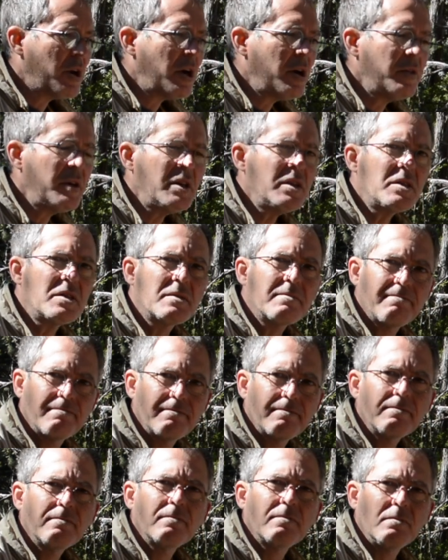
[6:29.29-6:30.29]
What are these?
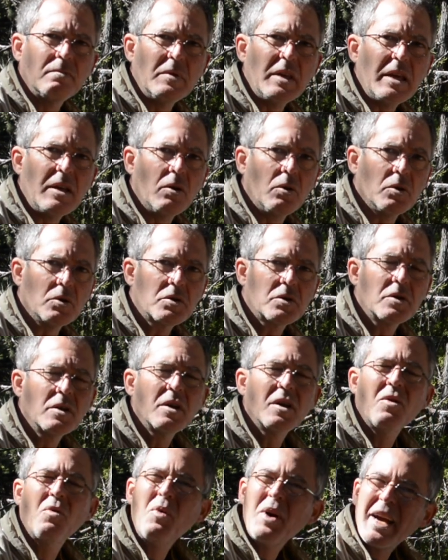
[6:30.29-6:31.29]
Needles.
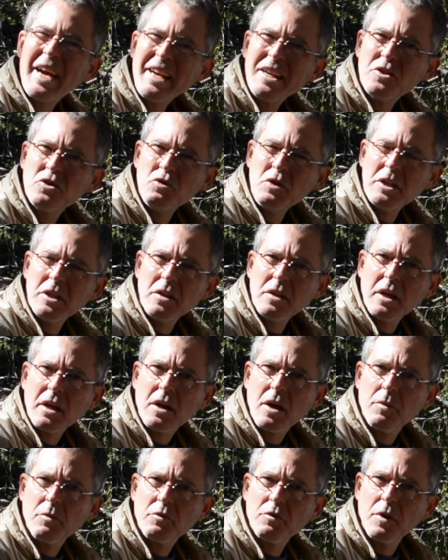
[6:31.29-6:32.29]
What kind of tree did they
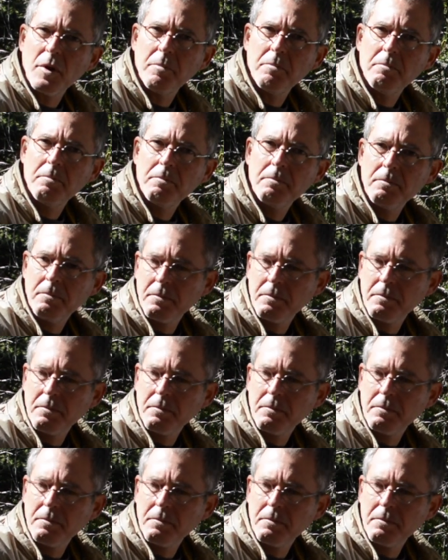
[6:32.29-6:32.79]
come from?